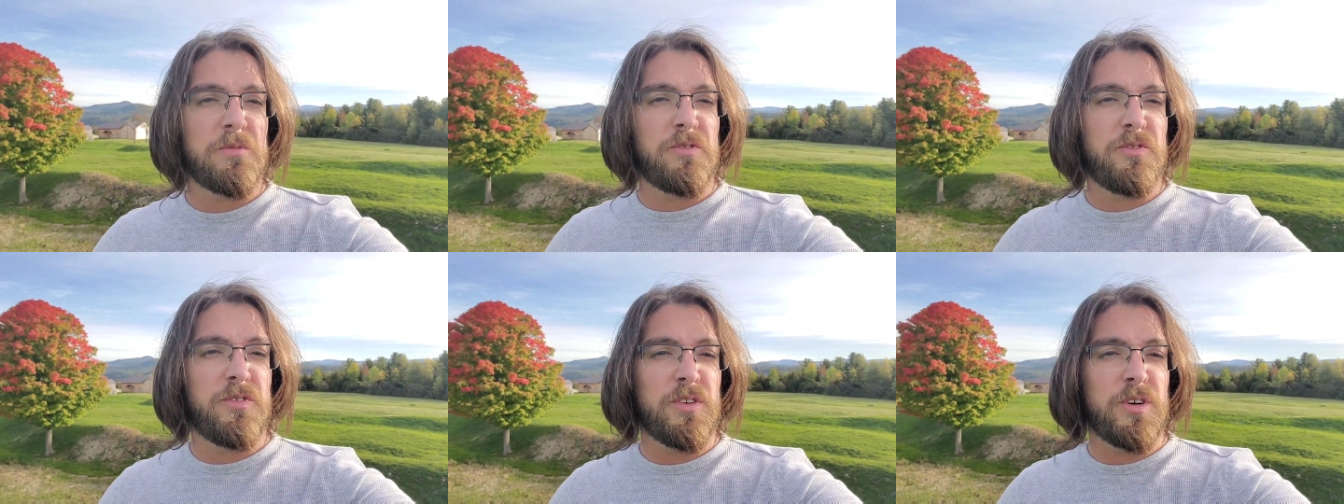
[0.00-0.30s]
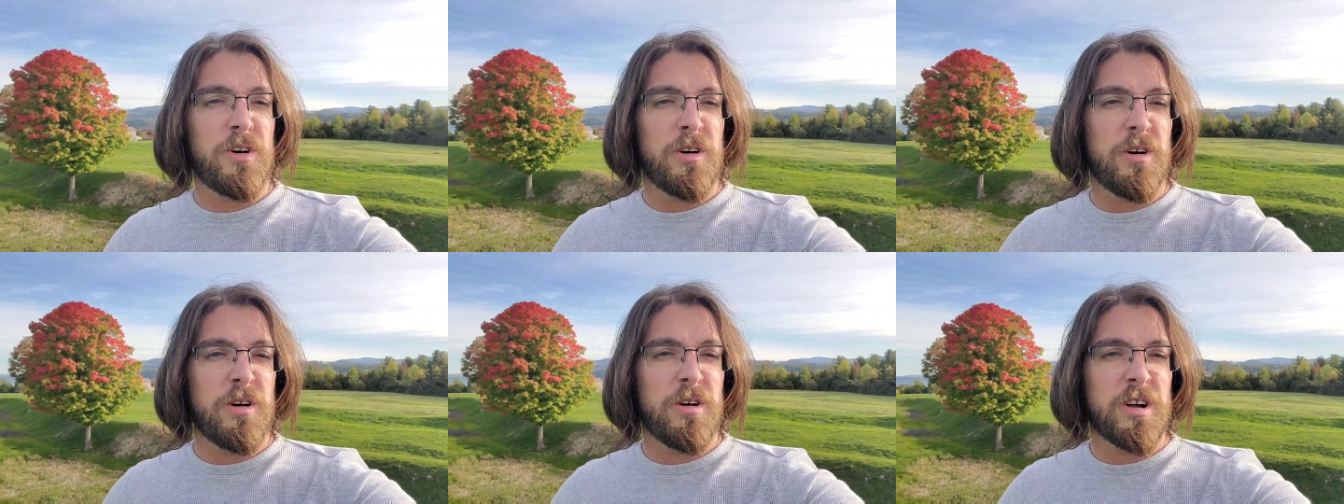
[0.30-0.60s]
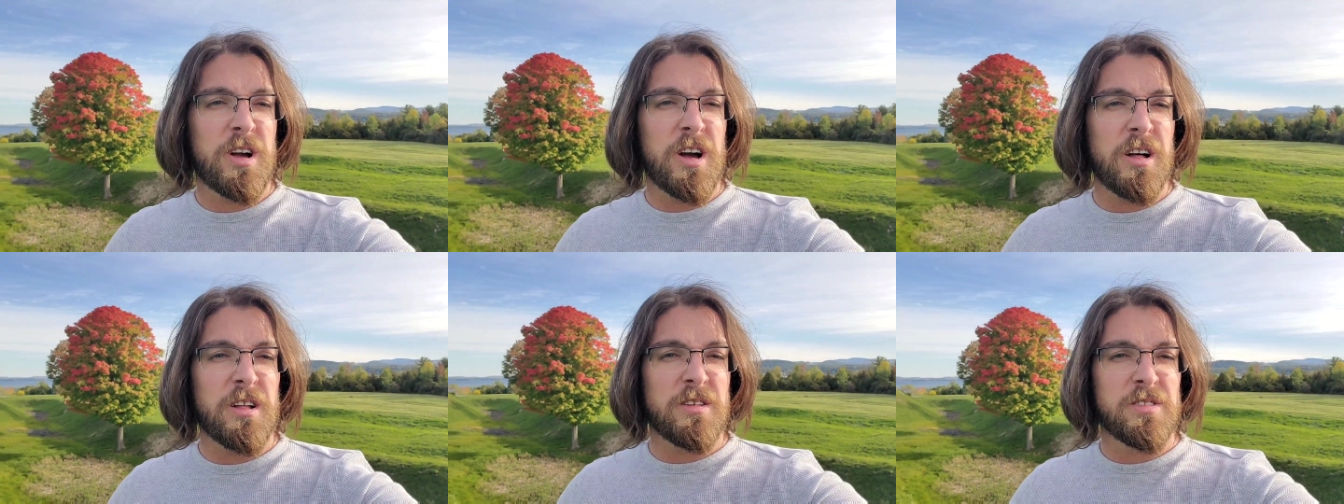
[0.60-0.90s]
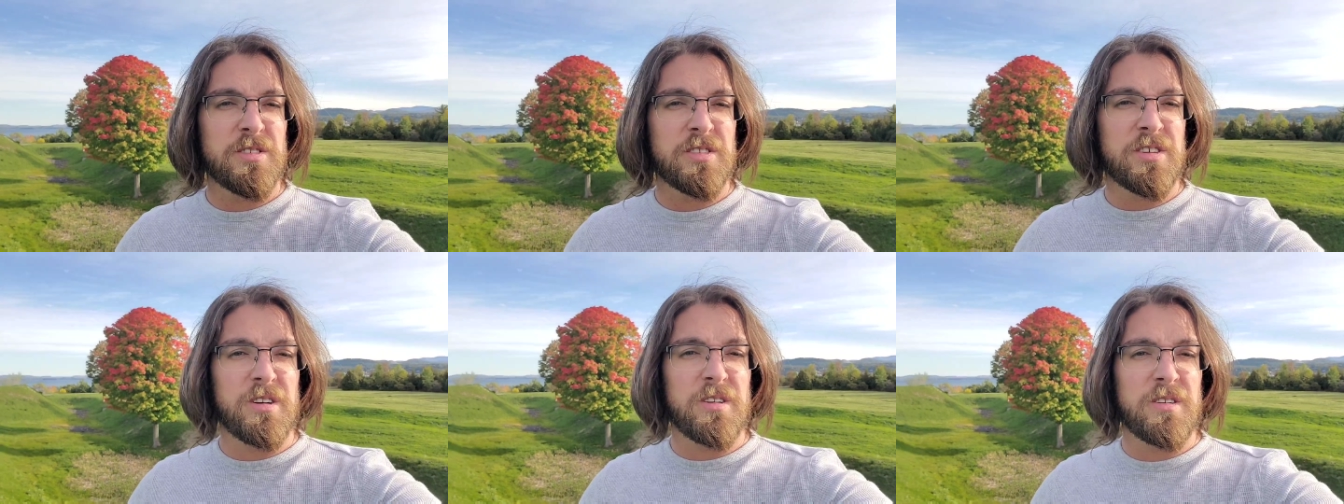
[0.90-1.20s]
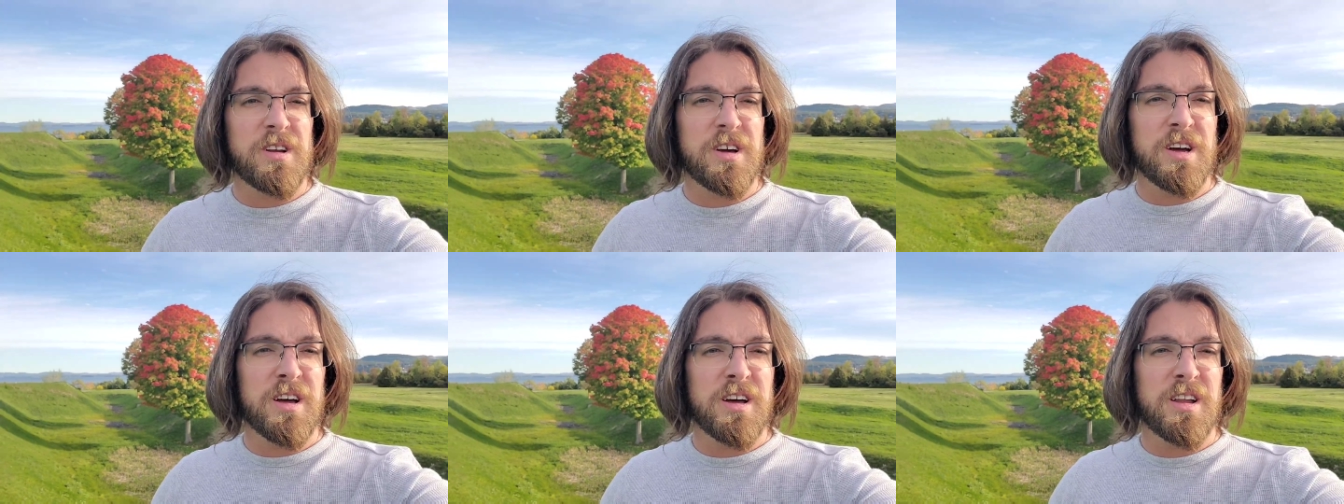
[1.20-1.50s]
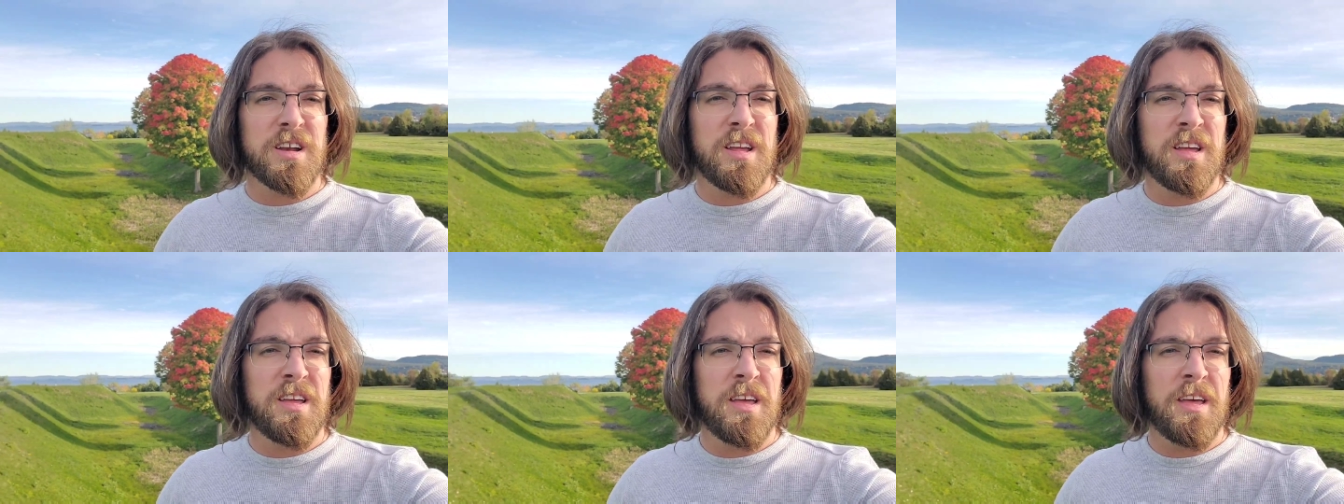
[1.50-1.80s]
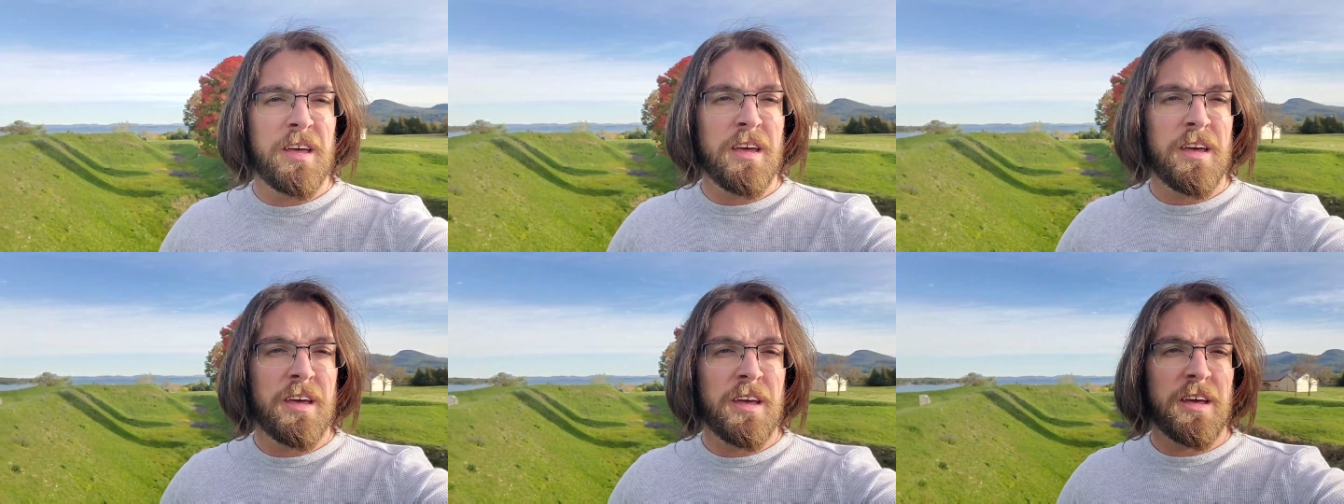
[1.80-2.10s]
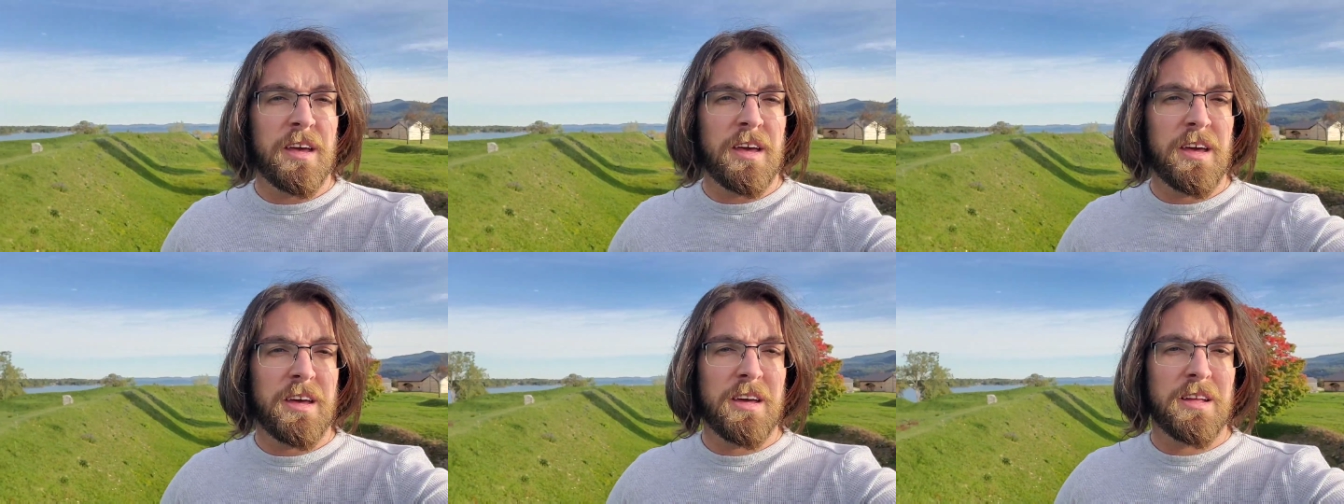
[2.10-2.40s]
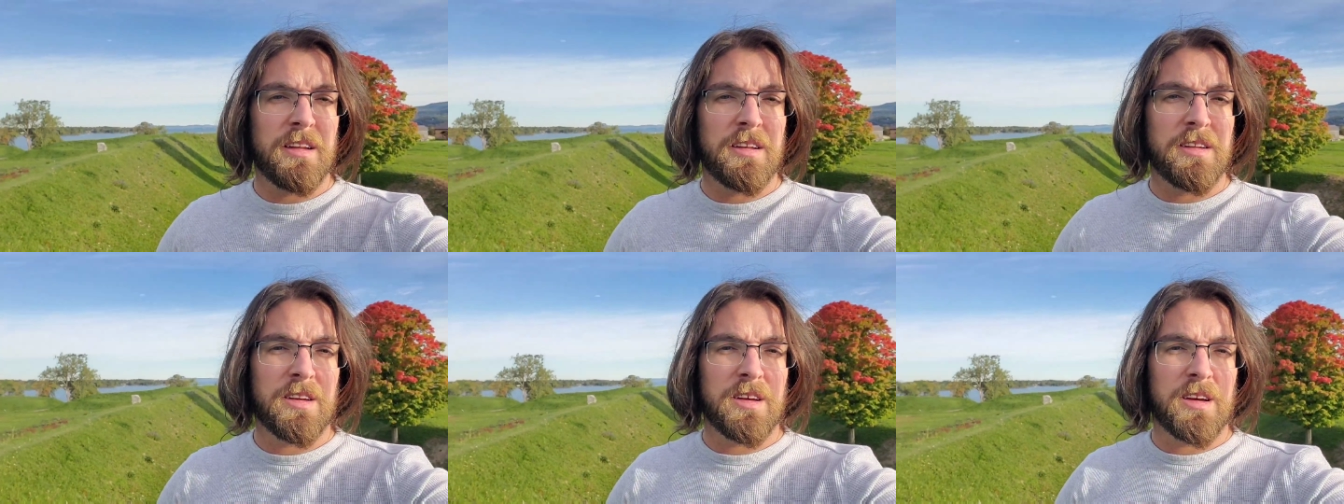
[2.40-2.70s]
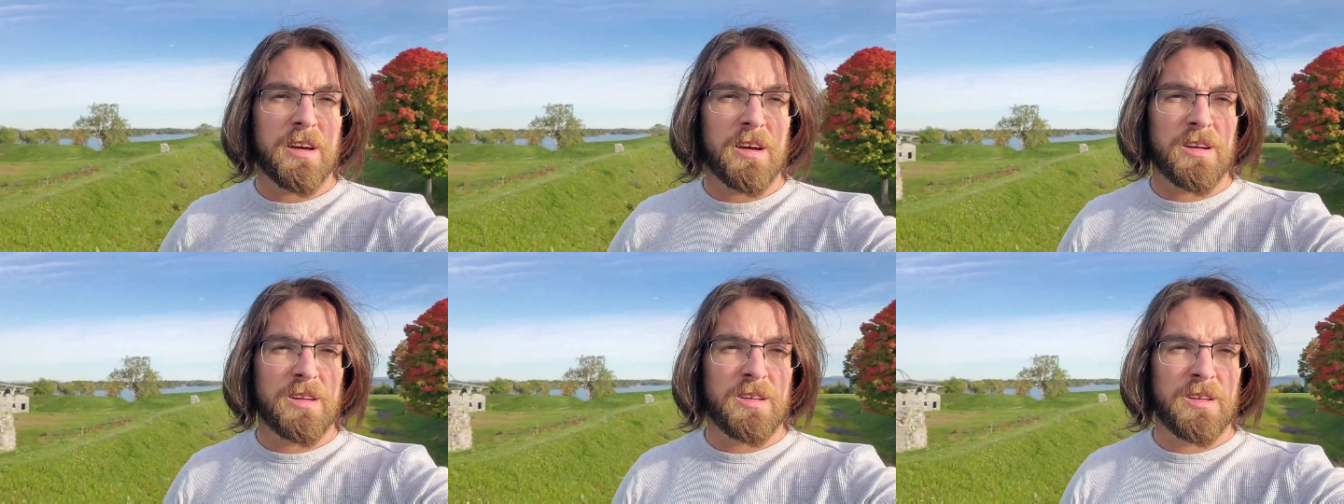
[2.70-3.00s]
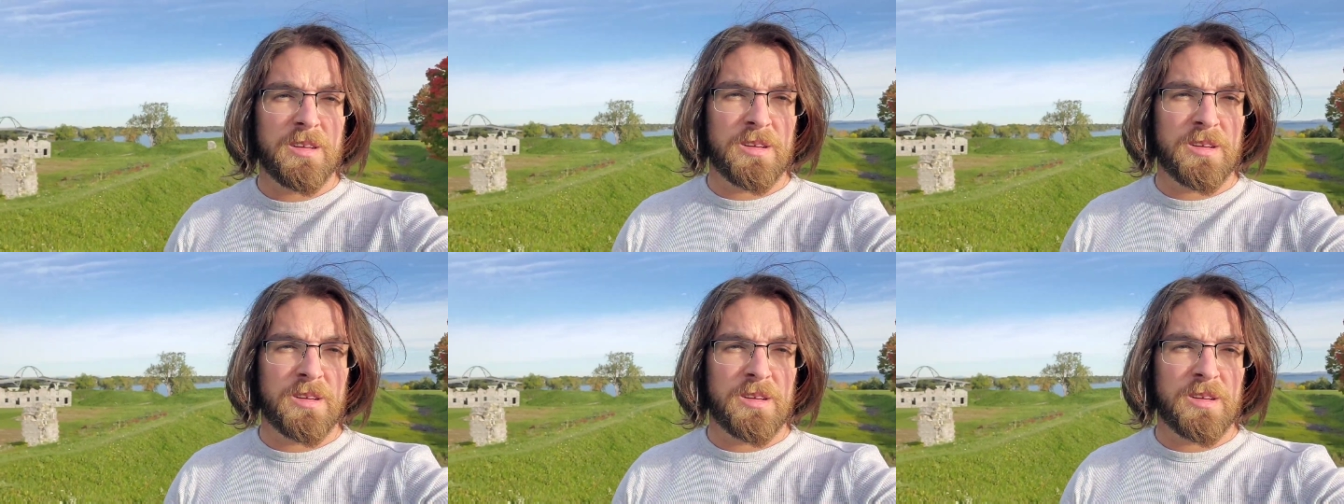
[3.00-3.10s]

fall colors going on and, uh,